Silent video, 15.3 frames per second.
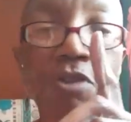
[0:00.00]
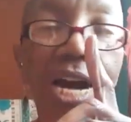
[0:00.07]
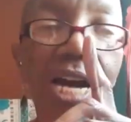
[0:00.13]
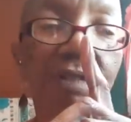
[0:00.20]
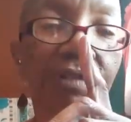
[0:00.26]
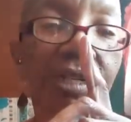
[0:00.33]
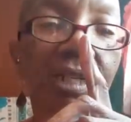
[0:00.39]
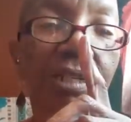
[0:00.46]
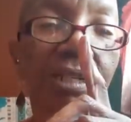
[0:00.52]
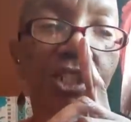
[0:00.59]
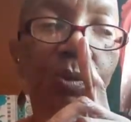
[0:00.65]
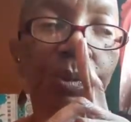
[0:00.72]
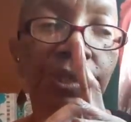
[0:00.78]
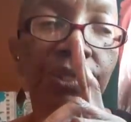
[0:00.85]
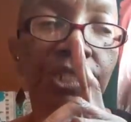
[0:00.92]
arrived at
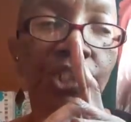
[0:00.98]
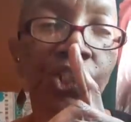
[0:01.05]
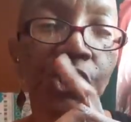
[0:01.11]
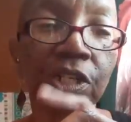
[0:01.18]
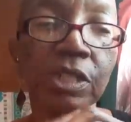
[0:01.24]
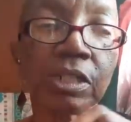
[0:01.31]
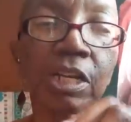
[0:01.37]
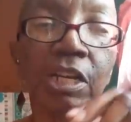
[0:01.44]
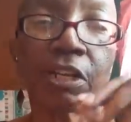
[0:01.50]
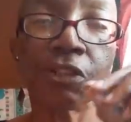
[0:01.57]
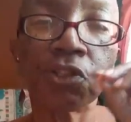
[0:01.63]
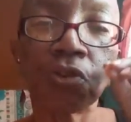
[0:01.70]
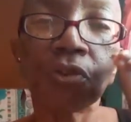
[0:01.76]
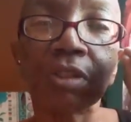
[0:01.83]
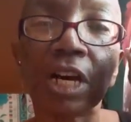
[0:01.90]
this position
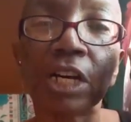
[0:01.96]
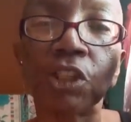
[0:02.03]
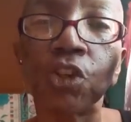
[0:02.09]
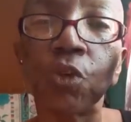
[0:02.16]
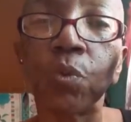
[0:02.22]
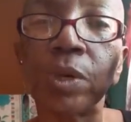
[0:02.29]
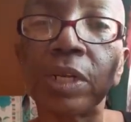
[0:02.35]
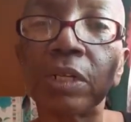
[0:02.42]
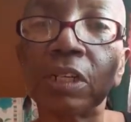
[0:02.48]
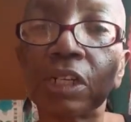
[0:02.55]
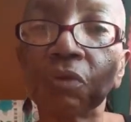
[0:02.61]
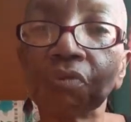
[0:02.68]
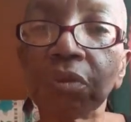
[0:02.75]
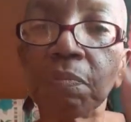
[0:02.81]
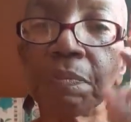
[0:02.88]
so that you will
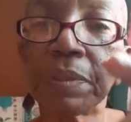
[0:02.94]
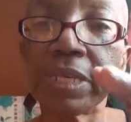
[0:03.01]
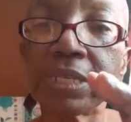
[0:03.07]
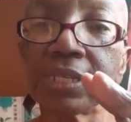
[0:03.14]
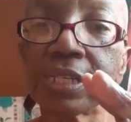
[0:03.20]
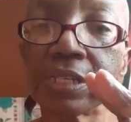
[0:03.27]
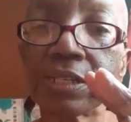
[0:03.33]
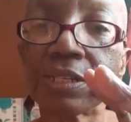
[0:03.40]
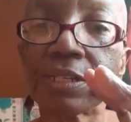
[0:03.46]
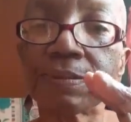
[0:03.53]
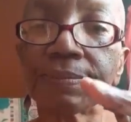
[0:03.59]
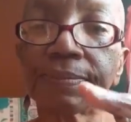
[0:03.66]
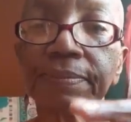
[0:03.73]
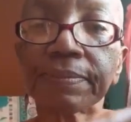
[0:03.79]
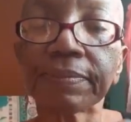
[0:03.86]
not repeat
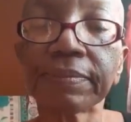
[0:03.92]
it.